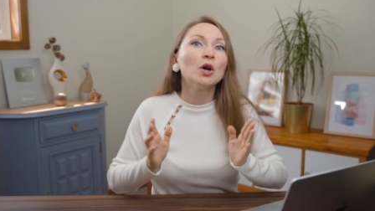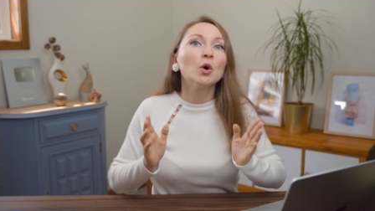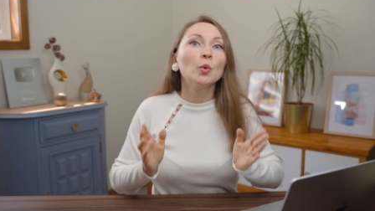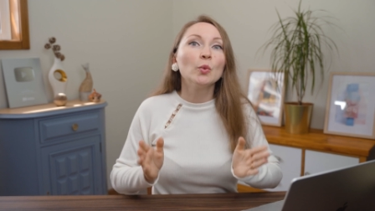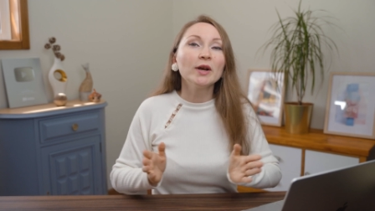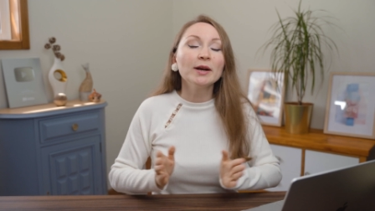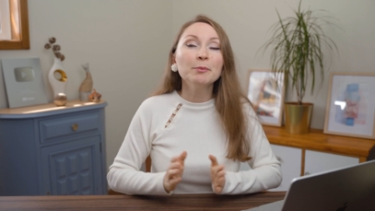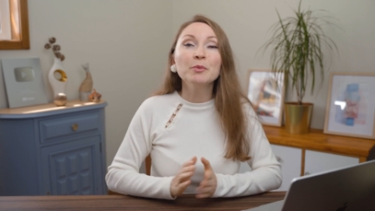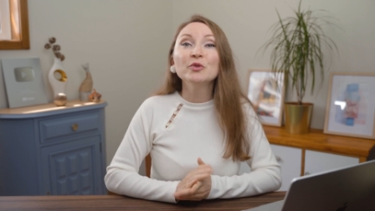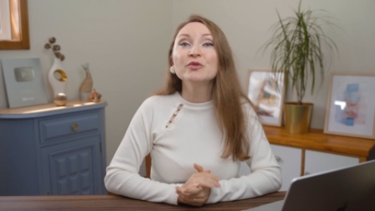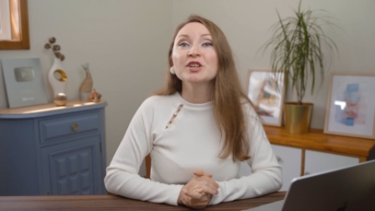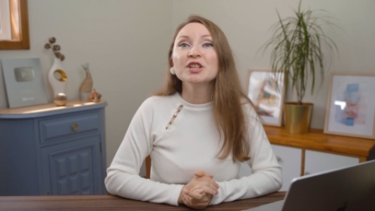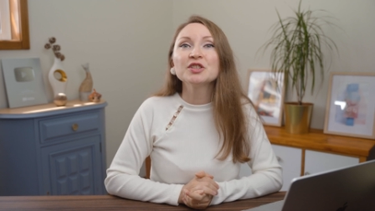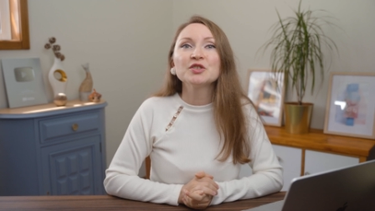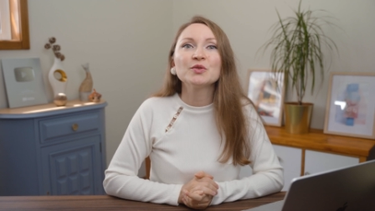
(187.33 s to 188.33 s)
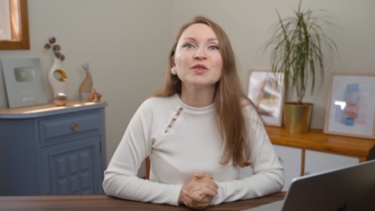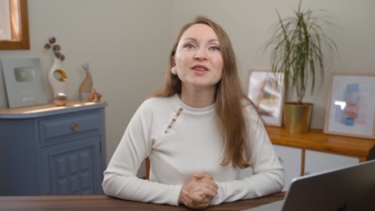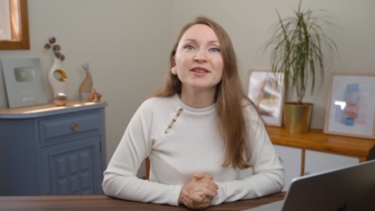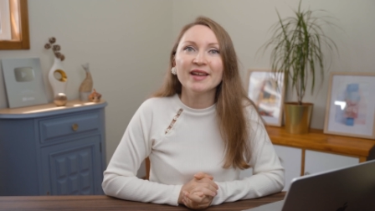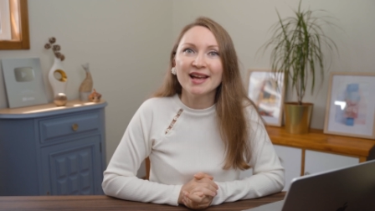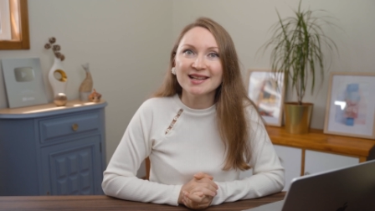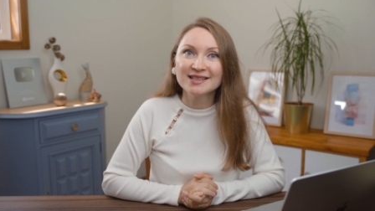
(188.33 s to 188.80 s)
We're moving to the
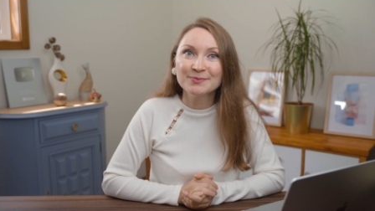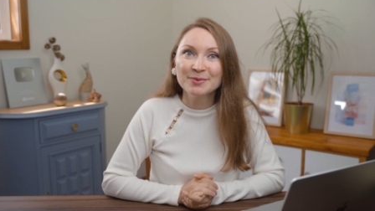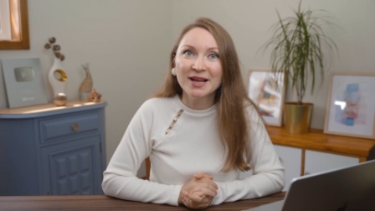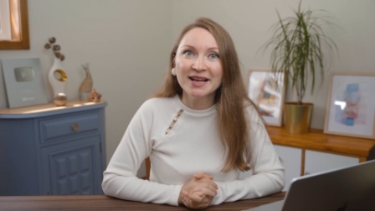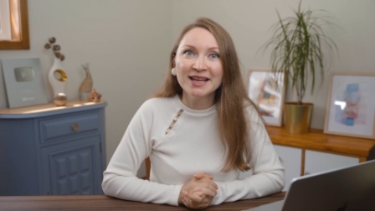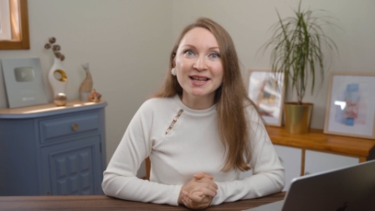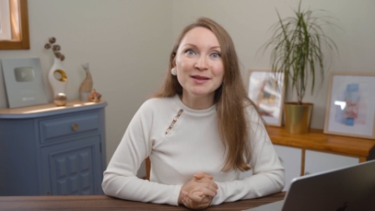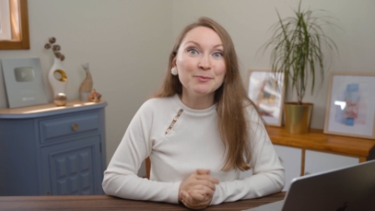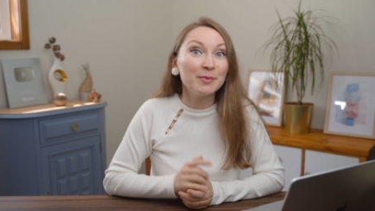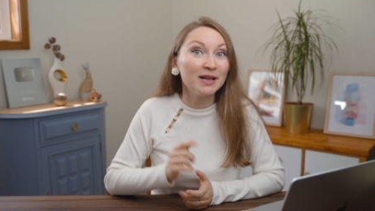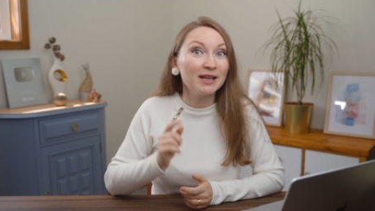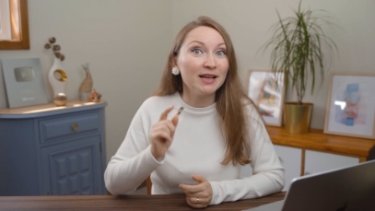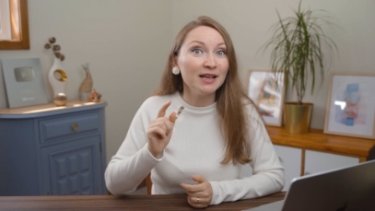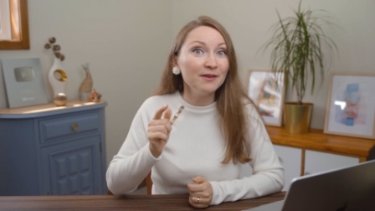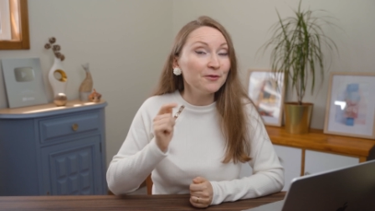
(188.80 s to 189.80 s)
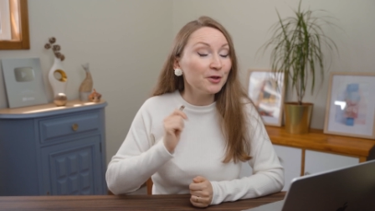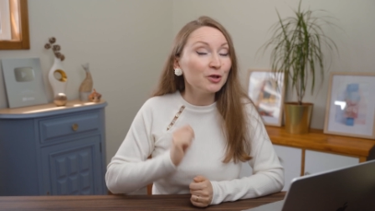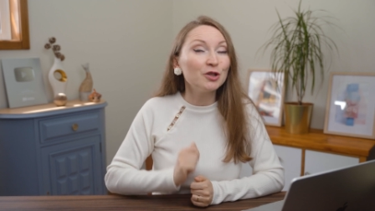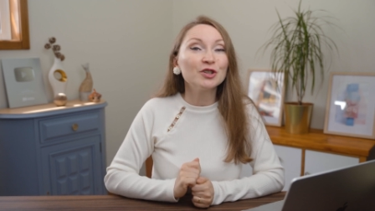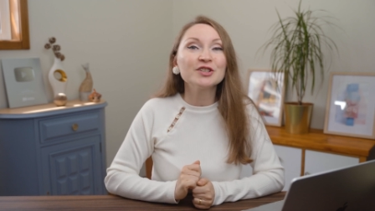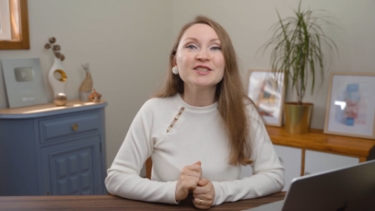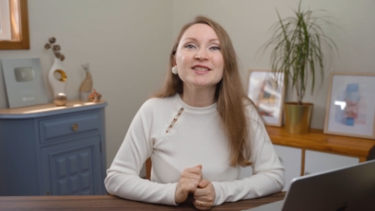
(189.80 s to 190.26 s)
next plugin, but if you
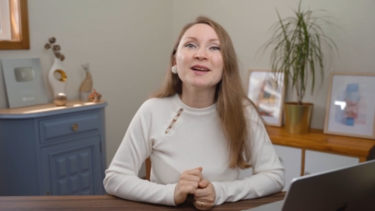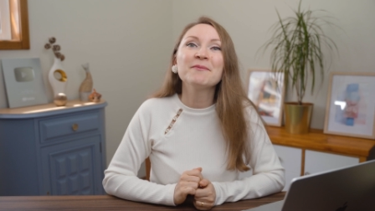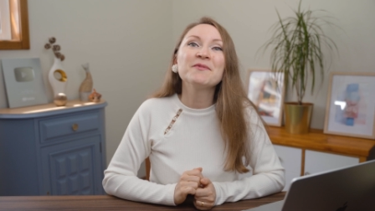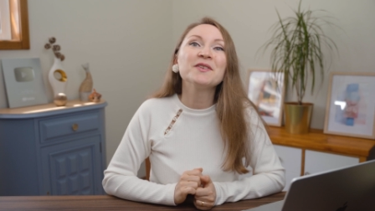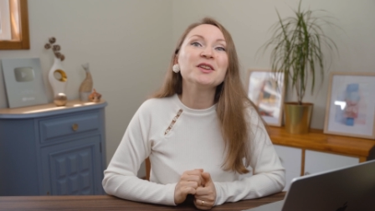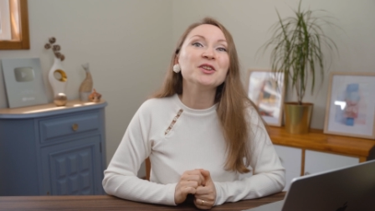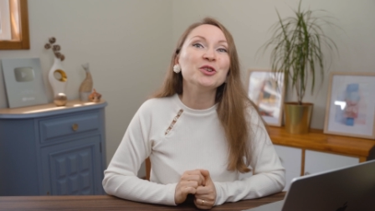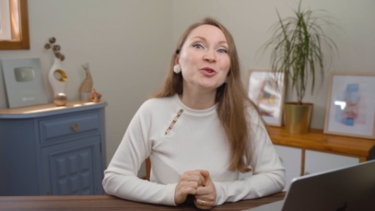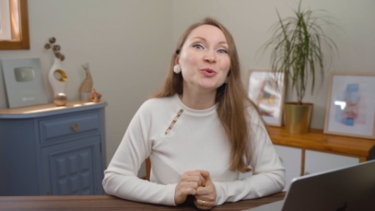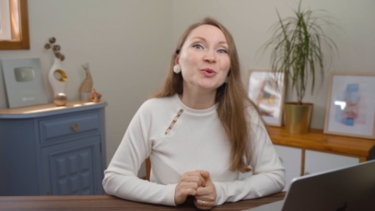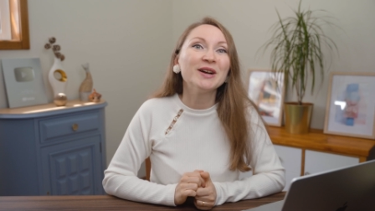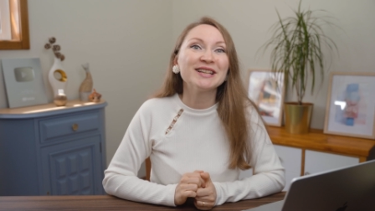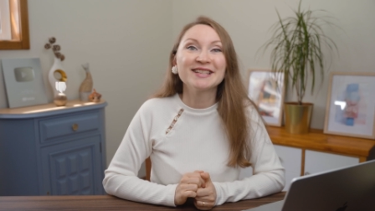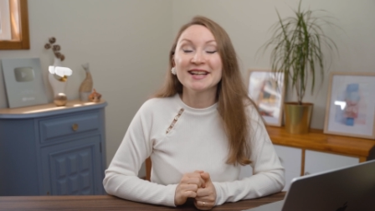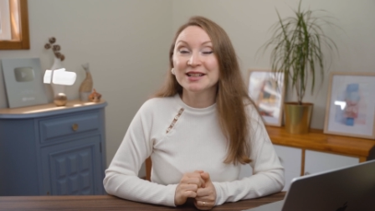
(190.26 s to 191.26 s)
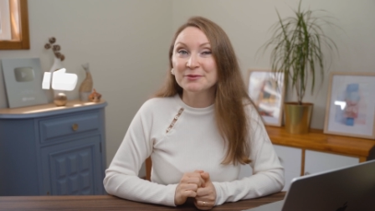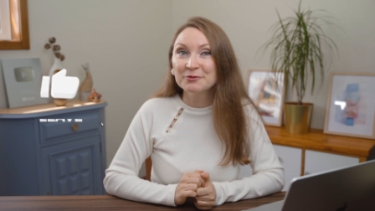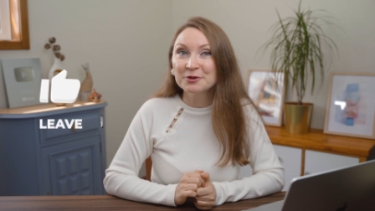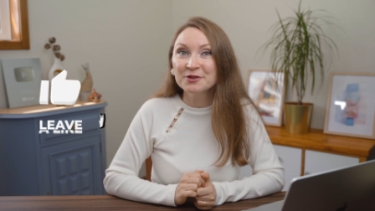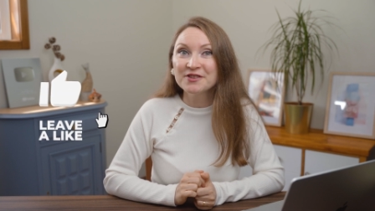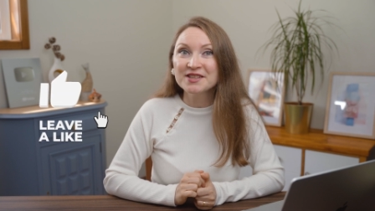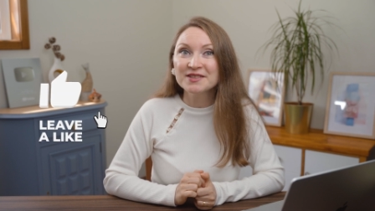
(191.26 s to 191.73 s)
learned something new and
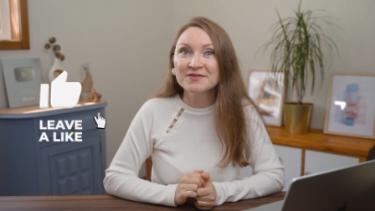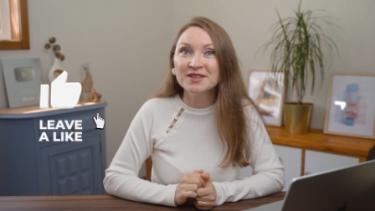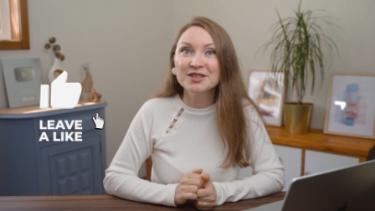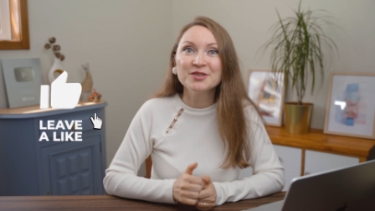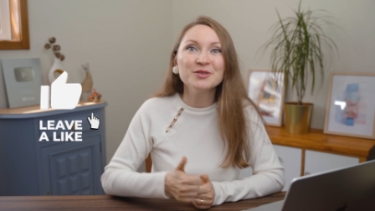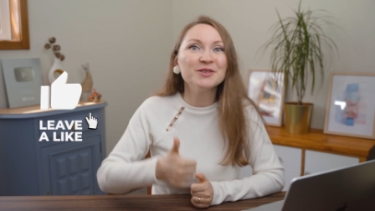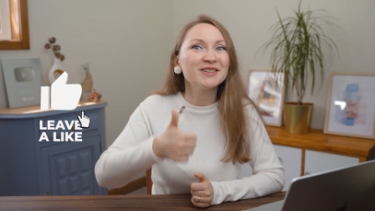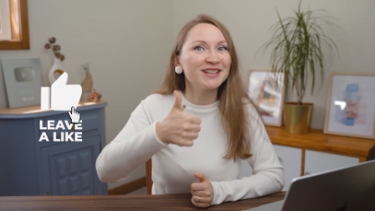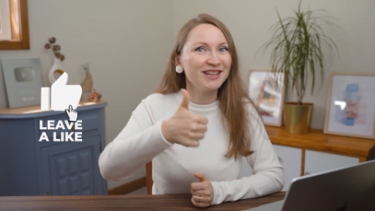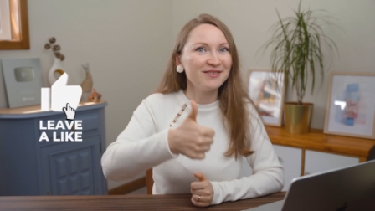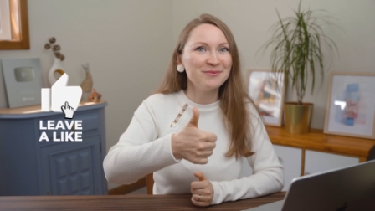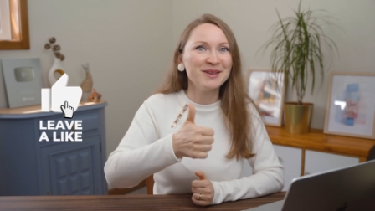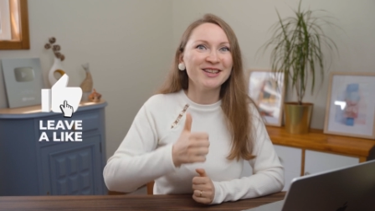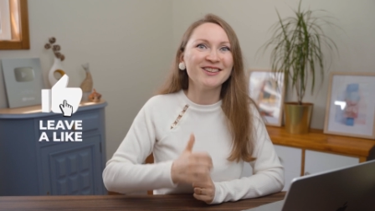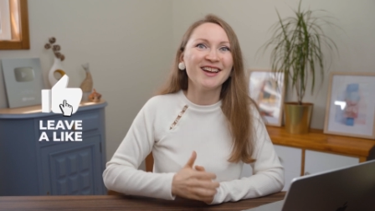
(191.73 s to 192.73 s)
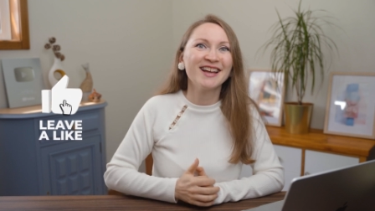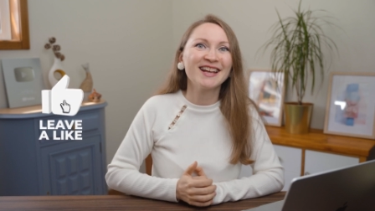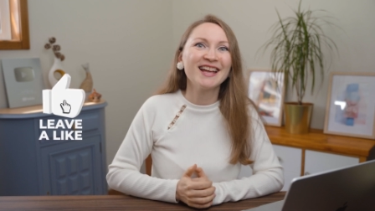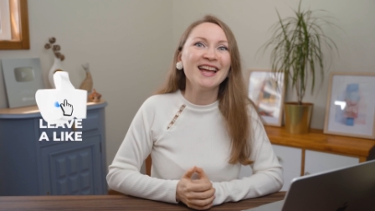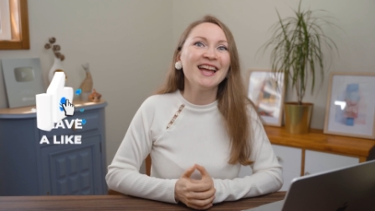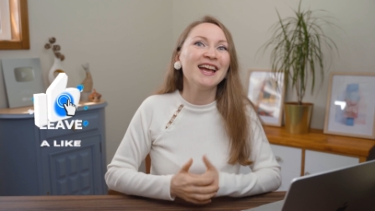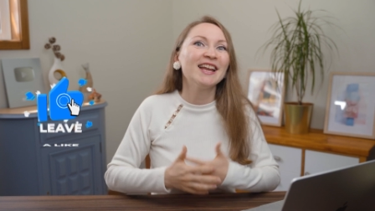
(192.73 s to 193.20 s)
helpful in this video, give me a
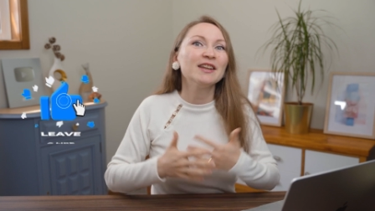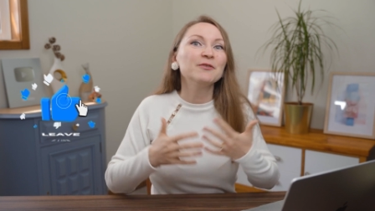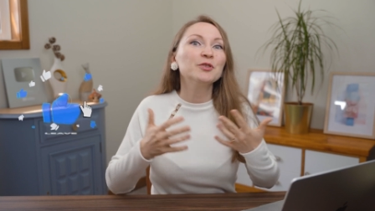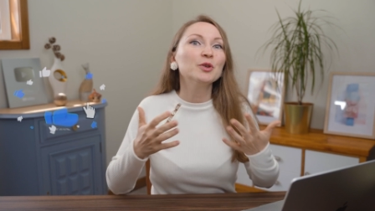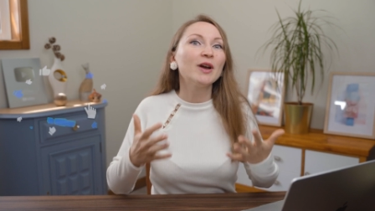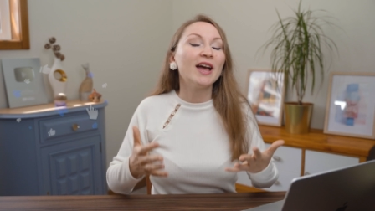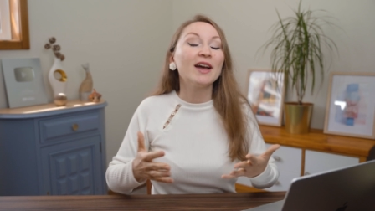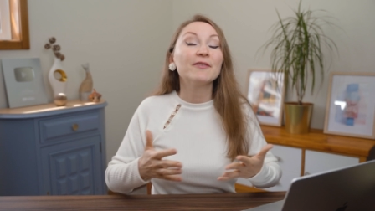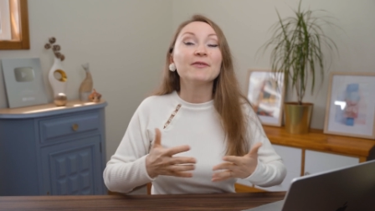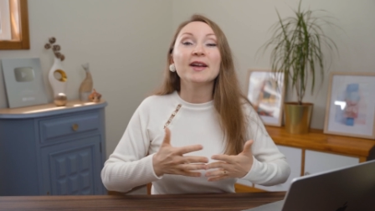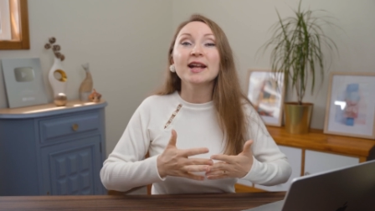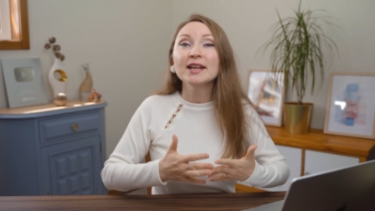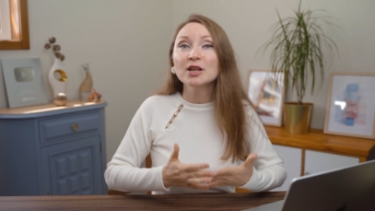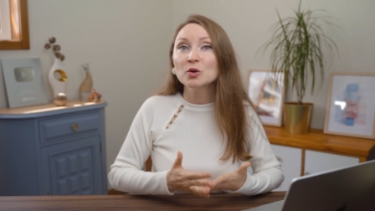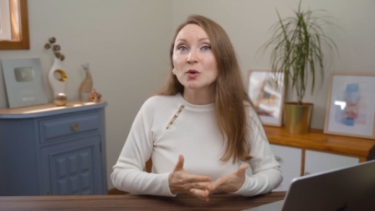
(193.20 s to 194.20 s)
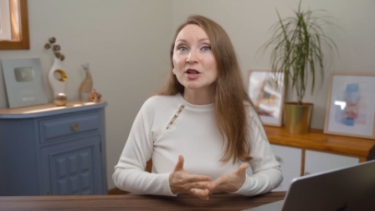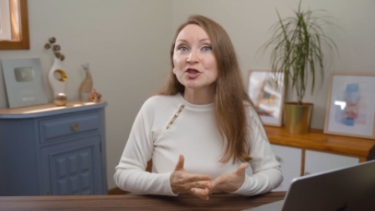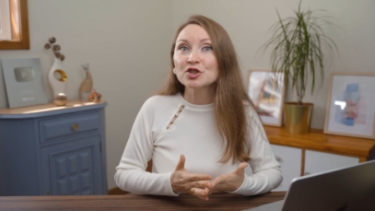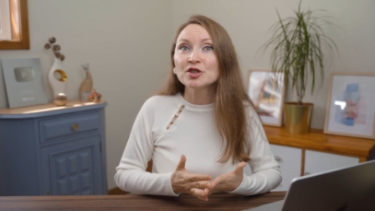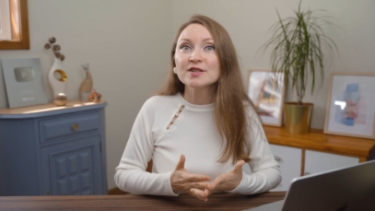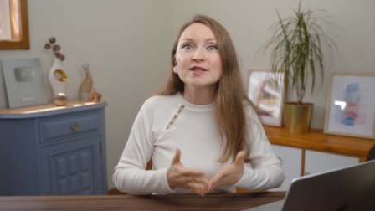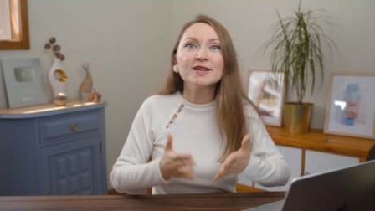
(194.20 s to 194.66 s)
like. And if you have any
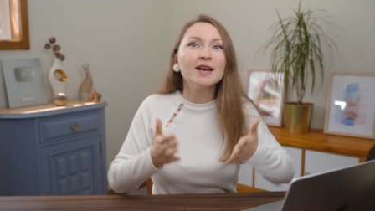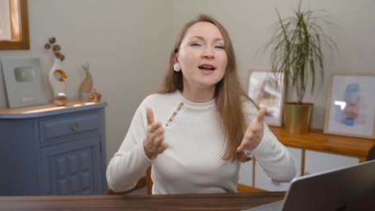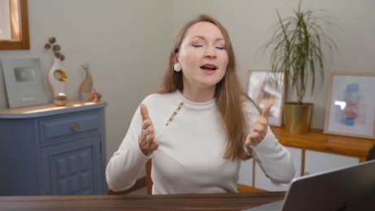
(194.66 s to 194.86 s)
questions,